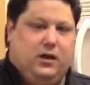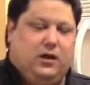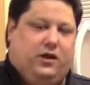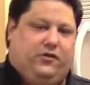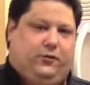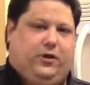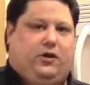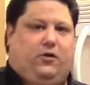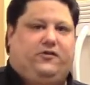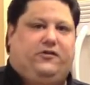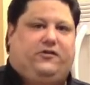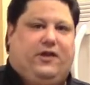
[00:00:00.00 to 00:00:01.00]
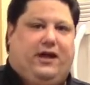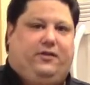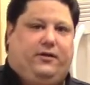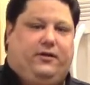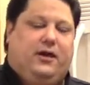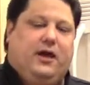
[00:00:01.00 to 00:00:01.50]
because when it goes inside
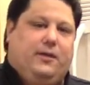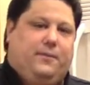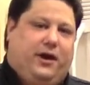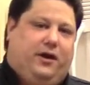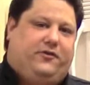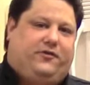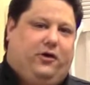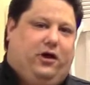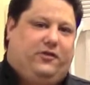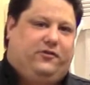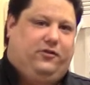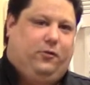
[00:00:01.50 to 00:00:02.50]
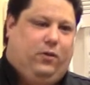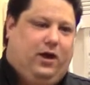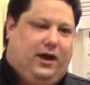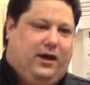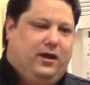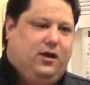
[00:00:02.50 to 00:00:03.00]
the pear sauce and the
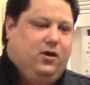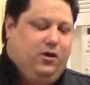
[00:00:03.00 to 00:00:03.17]
wine,